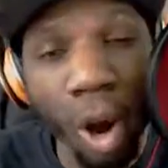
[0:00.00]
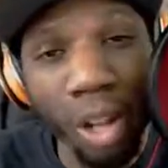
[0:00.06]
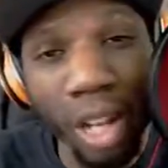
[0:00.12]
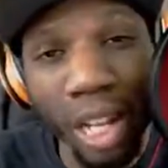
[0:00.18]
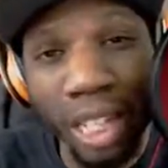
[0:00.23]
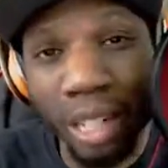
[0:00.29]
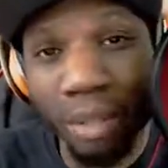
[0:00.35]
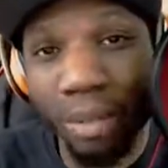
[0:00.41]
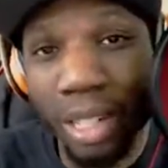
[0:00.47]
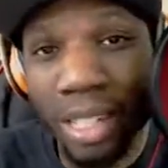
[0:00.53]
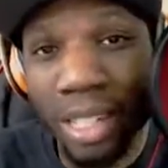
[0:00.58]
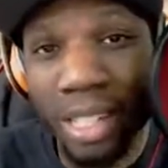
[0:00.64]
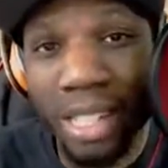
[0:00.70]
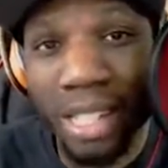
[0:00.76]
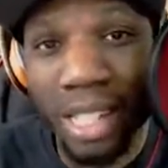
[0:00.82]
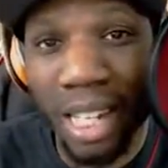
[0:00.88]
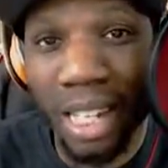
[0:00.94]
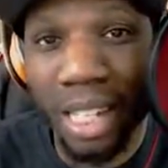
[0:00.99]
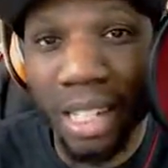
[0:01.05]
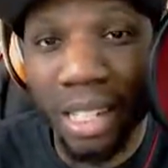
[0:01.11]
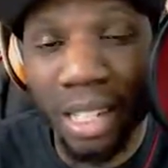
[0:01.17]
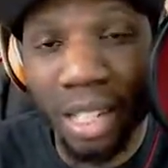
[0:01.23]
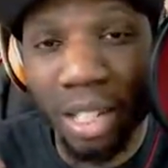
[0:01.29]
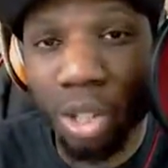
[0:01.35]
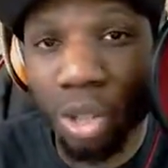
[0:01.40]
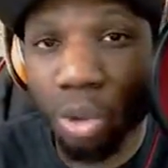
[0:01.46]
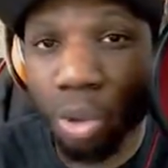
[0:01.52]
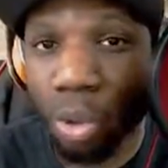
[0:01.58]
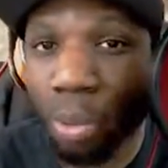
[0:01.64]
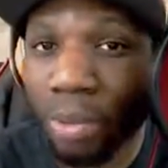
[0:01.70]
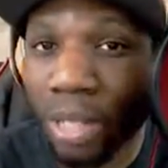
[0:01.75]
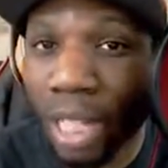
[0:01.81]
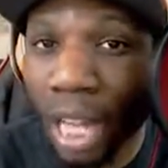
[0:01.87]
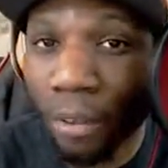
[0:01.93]
All I can really just say is that this
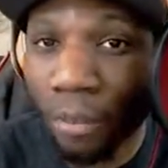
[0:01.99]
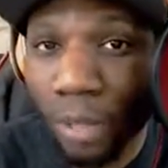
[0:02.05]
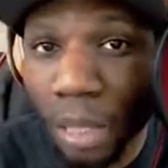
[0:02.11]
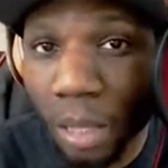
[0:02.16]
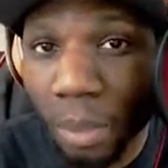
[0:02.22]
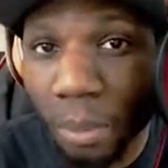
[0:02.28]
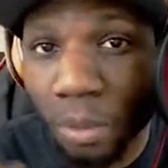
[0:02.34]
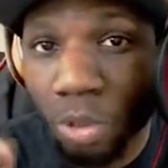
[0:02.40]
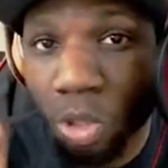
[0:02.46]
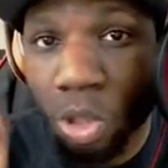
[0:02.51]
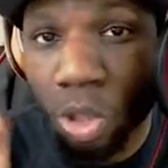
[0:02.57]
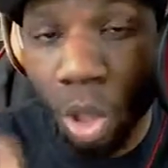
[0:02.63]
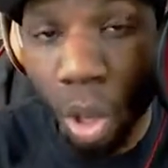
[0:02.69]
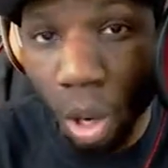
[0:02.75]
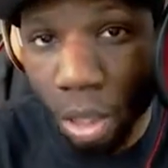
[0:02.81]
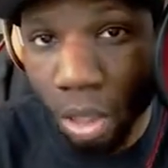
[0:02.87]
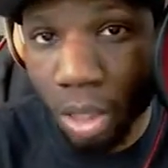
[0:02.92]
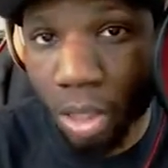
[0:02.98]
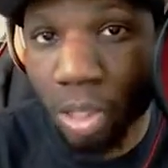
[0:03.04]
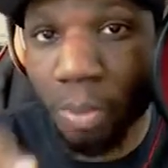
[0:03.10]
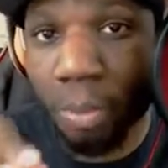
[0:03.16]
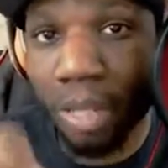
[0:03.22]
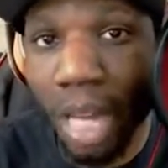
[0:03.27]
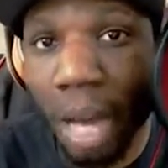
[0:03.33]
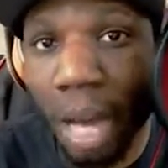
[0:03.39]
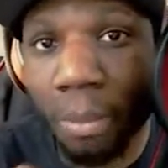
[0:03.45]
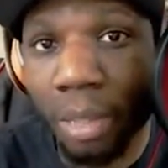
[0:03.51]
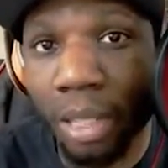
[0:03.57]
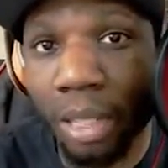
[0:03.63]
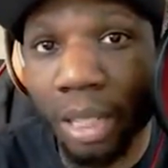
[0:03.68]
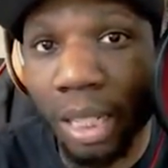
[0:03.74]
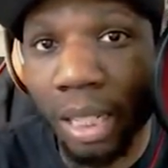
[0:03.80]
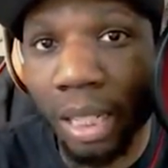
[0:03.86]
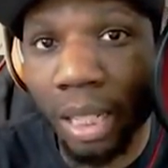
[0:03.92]
group definitely targets
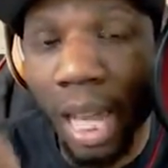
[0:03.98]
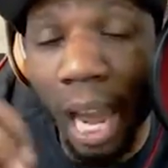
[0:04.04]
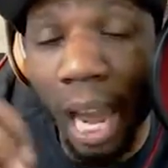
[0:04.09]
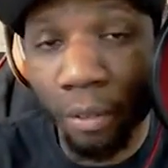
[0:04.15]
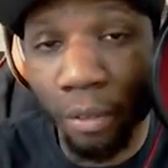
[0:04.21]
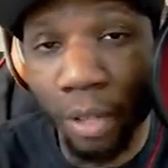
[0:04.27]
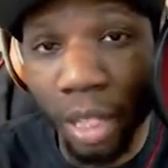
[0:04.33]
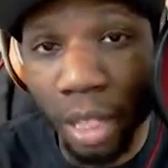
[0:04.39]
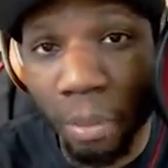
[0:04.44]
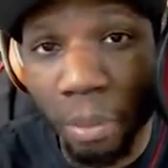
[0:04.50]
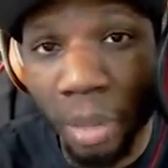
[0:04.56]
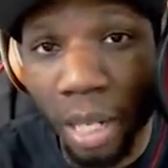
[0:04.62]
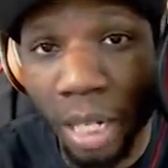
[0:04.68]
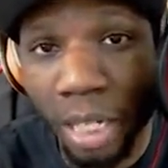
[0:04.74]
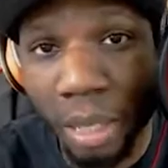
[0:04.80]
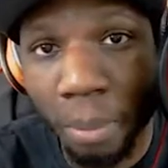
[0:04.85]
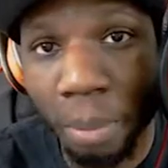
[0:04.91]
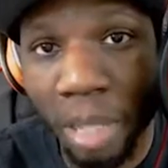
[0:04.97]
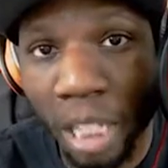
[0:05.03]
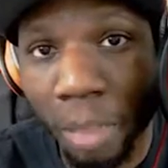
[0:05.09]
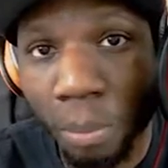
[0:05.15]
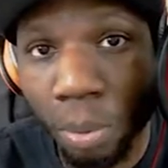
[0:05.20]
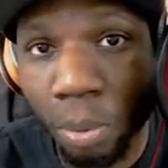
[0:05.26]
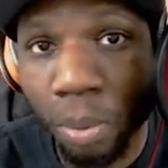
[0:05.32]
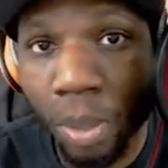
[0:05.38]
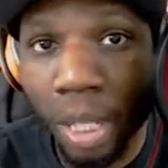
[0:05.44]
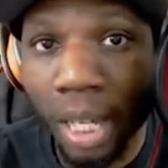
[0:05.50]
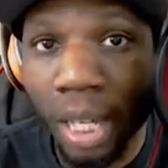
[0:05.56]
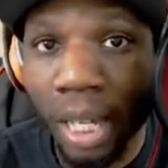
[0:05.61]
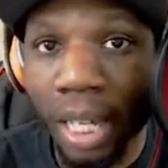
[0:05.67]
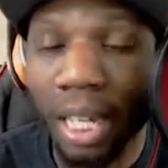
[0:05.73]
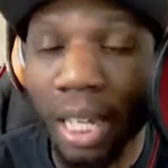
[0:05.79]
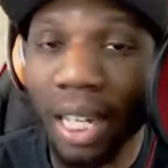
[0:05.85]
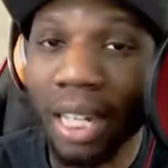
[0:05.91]
predominantly African-American people,
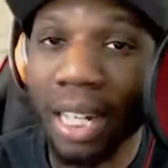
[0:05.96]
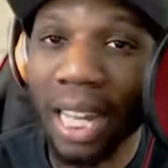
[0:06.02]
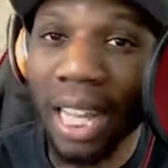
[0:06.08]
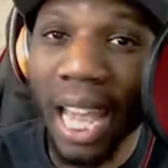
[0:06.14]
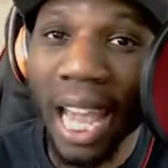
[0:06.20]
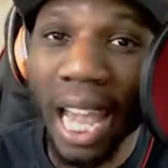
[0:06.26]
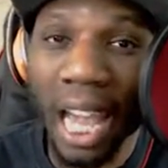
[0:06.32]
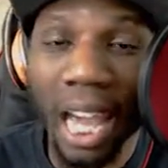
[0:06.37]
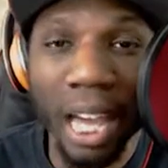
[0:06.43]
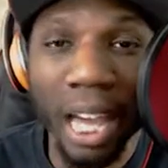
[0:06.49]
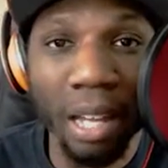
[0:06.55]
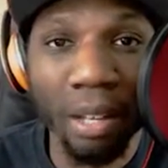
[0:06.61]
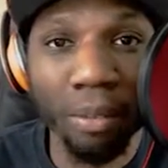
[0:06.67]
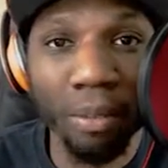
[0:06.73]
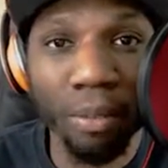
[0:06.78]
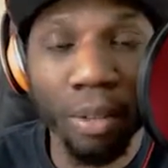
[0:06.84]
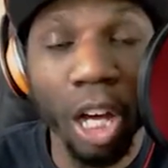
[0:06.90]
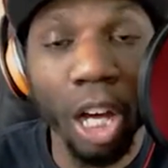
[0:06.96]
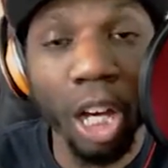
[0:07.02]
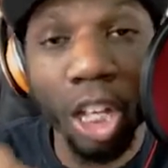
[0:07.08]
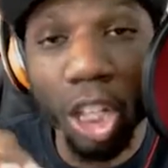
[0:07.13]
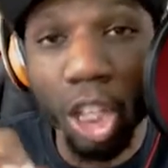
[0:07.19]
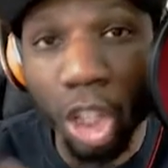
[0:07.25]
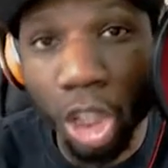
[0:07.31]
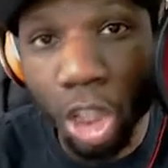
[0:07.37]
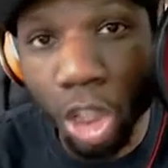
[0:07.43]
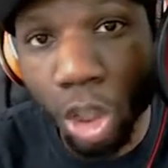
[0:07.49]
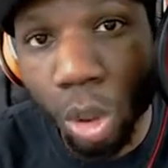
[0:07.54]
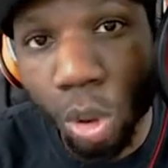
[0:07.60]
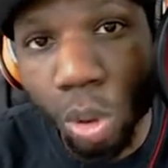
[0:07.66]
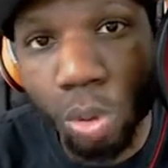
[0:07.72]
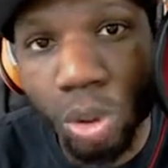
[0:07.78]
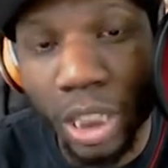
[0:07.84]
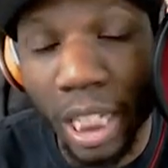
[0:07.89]
and they have a
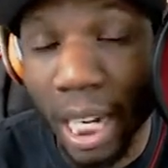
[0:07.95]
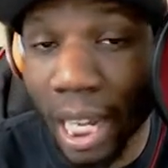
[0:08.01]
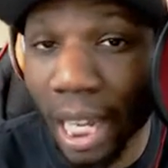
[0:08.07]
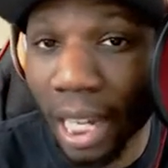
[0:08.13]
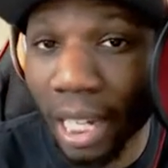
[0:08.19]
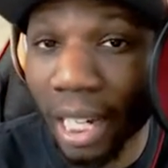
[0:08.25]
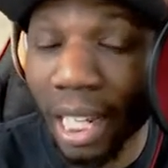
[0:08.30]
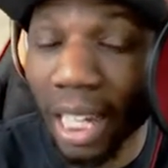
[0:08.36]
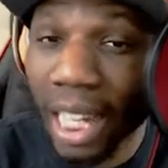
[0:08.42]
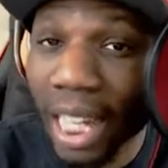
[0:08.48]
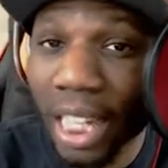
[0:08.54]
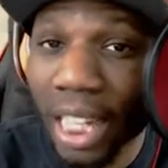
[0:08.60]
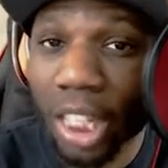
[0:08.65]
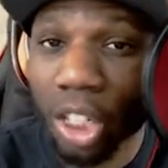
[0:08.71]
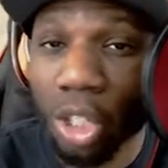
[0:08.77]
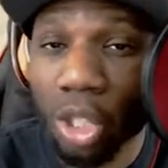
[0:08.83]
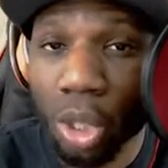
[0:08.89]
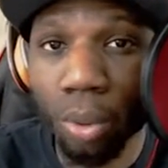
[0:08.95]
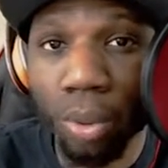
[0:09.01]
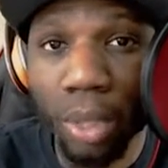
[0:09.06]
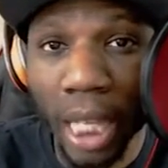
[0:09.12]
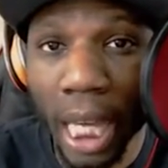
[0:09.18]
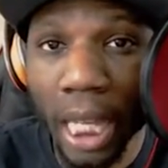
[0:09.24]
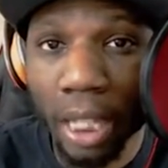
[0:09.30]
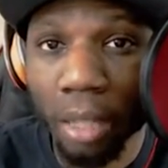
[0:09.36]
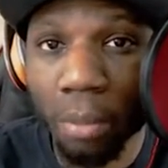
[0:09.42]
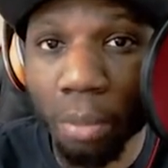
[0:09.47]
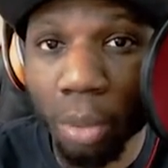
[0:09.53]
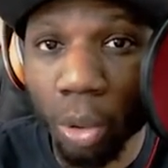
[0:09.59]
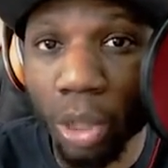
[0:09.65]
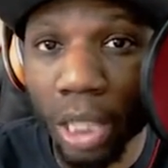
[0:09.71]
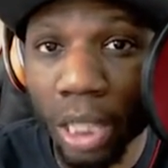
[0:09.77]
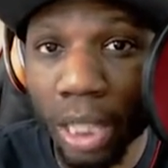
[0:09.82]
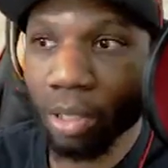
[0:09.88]
huge hand in the 2K
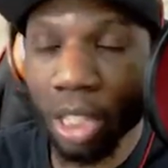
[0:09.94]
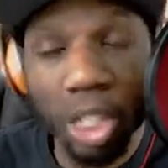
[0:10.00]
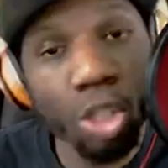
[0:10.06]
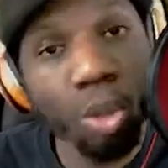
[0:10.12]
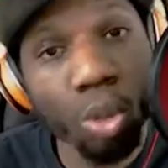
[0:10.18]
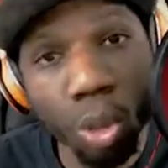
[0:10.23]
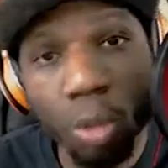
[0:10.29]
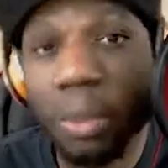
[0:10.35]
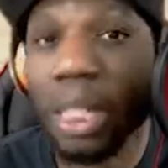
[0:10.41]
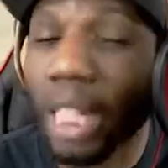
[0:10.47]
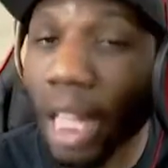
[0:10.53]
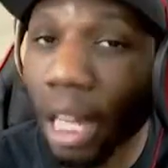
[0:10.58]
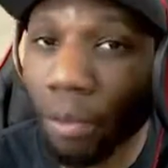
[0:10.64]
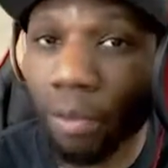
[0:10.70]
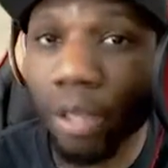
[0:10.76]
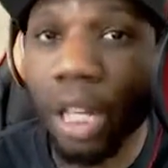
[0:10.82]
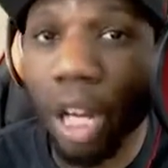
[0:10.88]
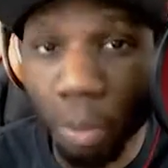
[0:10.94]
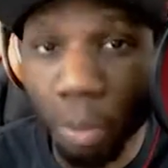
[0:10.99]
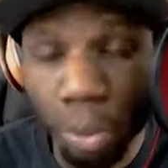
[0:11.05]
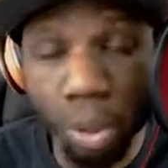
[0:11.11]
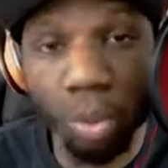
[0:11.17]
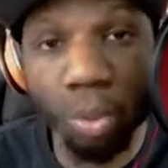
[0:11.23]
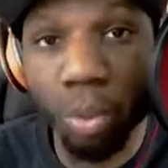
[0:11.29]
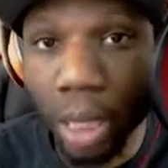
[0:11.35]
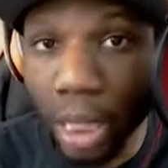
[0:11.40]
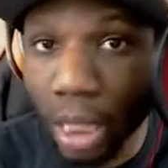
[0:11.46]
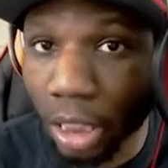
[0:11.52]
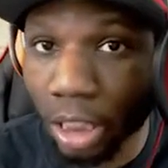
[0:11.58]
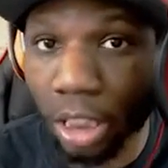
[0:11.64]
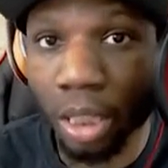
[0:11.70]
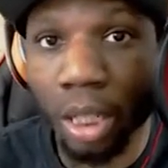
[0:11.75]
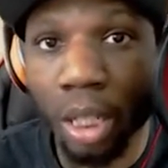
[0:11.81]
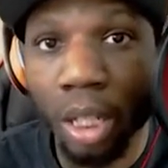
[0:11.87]
community. This group could definitely help you
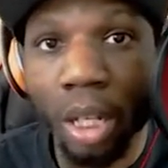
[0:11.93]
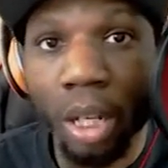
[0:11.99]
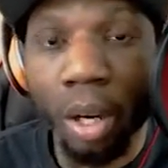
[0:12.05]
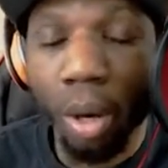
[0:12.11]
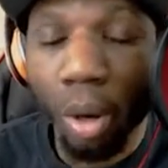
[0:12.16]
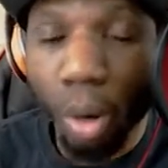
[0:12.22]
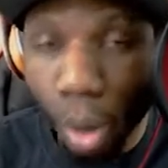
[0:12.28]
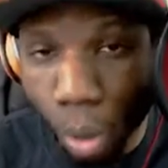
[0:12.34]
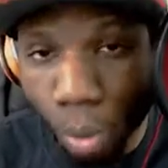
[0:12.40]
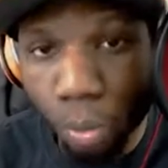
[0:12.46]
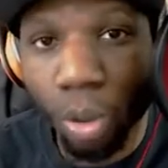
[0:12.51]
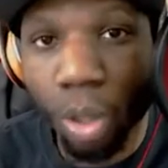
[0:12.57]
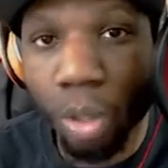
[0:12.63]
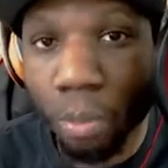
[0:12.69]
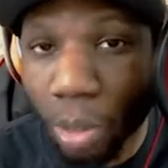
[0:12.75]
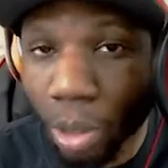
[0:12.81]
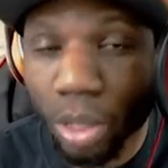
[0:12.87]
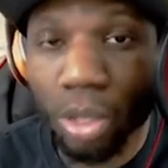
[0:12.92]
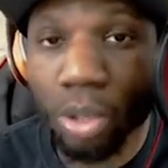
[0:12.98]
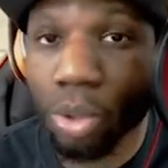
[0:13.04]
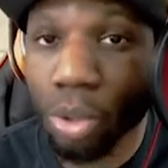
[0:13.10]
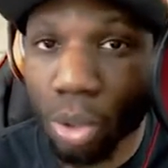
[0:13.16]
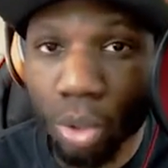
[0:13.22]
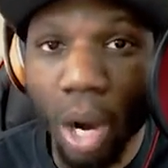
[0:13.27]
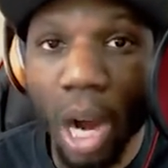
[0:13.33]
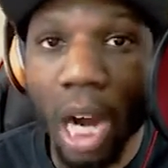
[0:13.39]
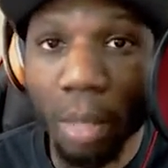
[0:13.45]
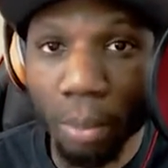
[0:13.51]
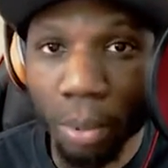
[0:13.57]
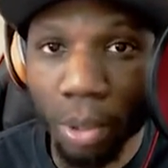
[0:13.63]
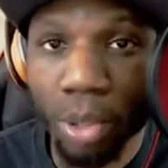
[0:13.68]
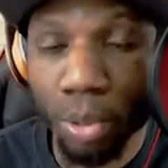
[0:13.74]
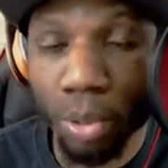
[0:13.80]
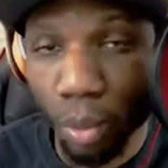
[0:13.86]
reach over 1 million
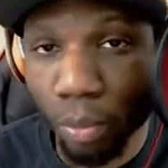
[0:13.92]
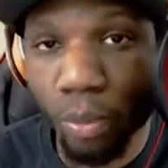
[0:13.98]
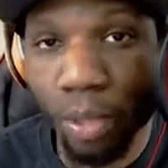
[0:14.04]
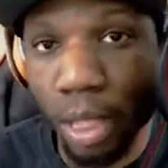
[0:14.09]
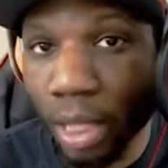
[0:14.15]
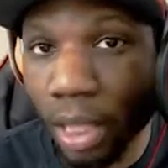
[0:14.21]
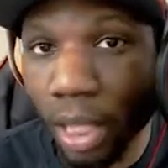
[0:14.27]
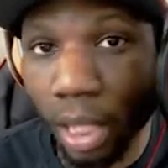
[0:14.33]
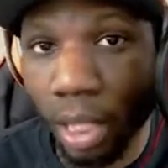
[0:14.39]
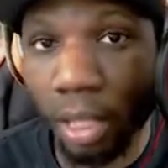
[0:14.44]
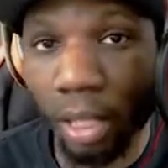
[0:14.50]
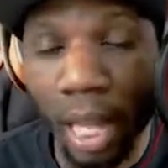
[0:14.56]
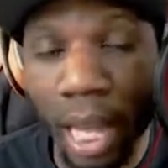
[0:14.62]
subscribers within a year.